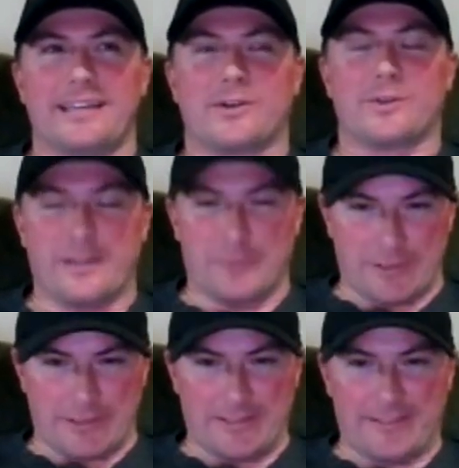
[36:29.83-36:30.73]
incredible
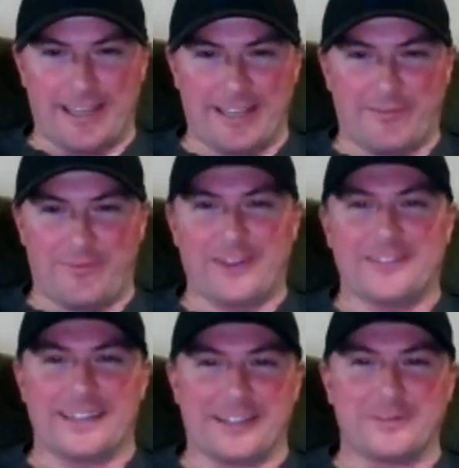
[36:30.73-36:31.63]
good, and it
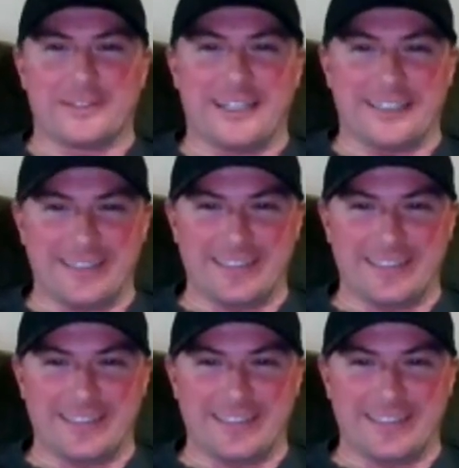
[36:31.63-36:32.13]
felt like overnight.